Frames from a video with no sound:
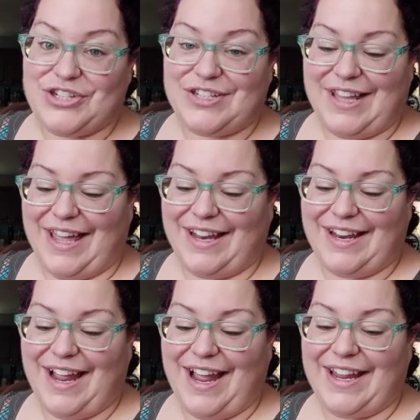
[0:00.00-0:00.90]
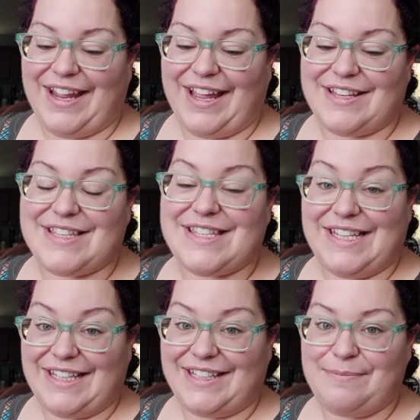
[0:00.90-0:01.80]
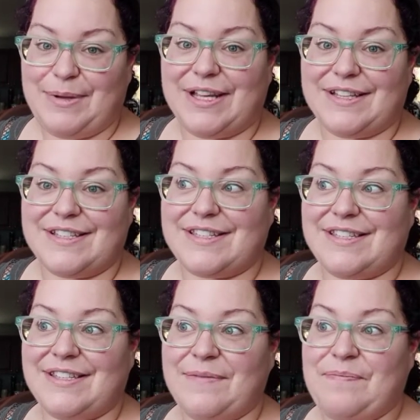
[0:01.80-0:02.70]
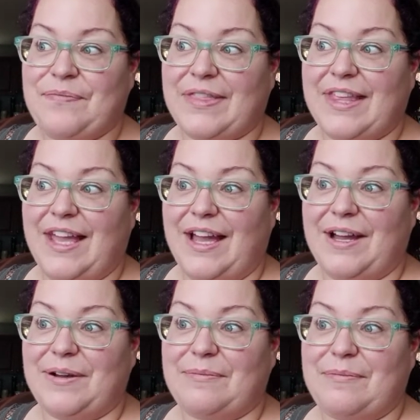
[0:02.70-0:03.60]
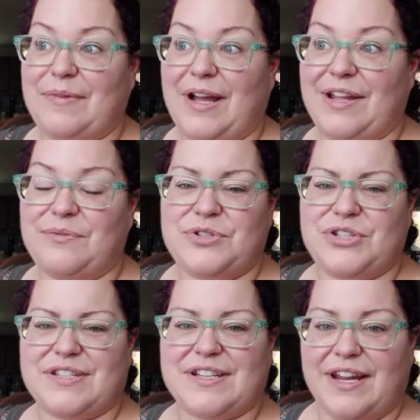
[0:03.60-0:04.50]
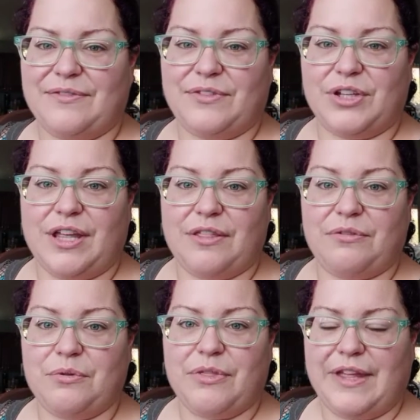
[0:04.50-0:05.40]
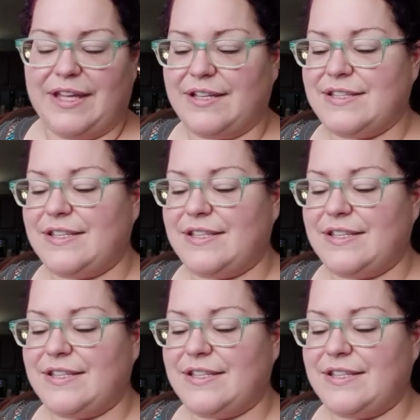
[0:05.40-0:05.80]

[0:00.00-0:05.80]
that I had seen, because I was just kind of looking through things,